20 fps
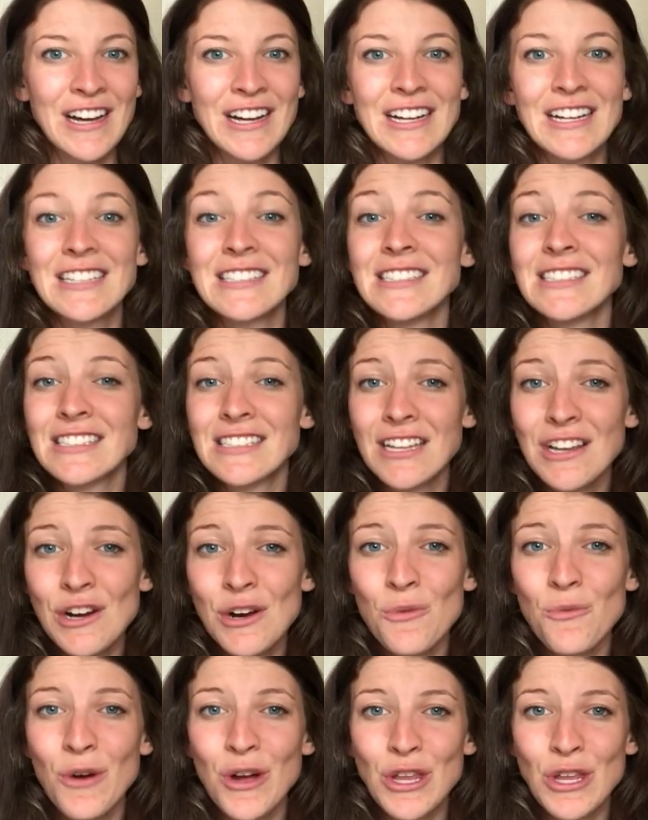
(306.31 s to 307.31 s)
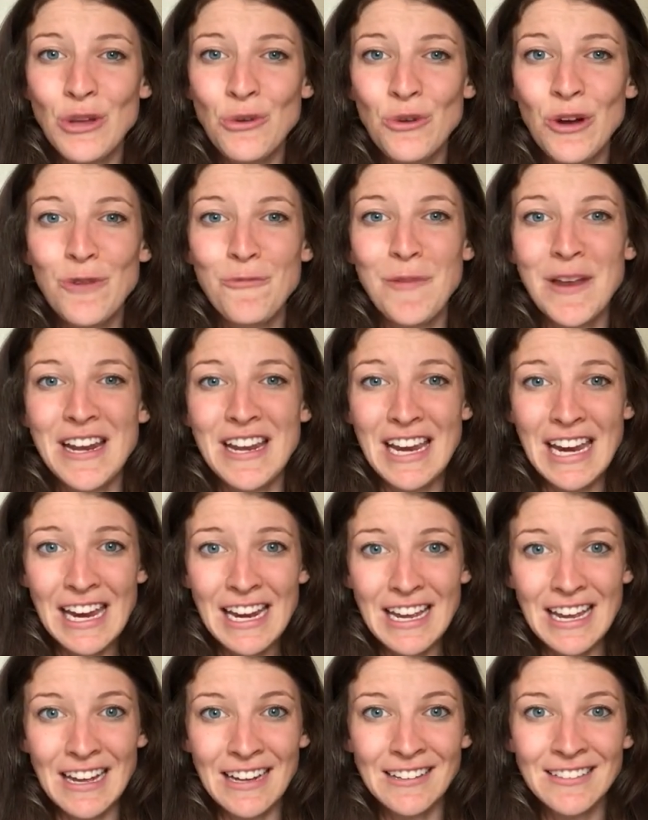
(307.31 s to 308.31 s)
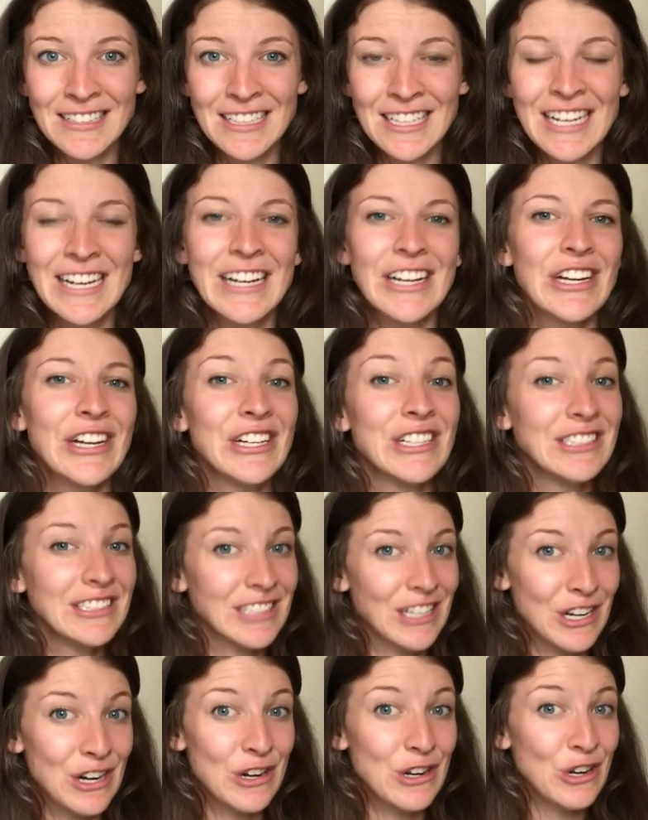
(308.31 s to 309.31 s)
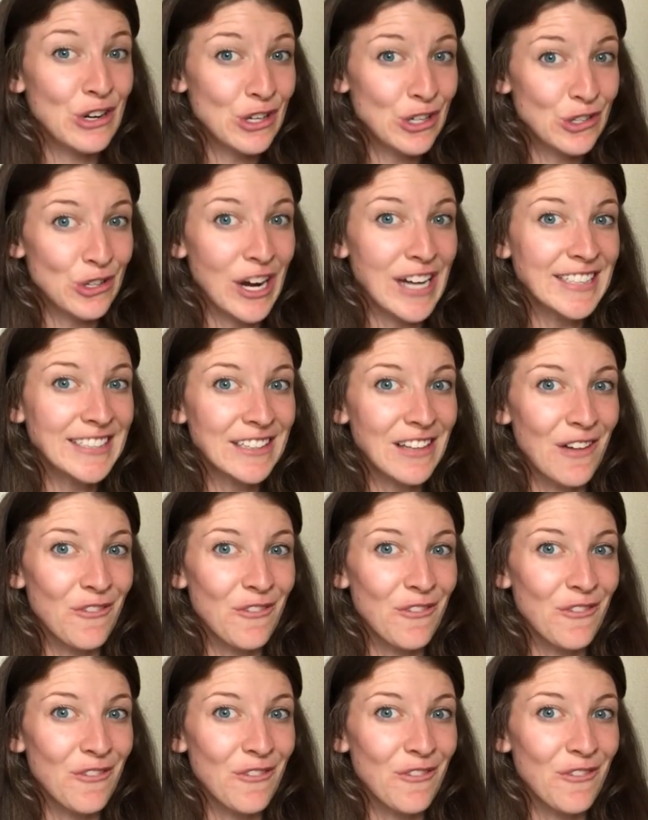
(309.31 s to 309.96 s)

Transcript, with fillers: Consider what you have been eating consider your stress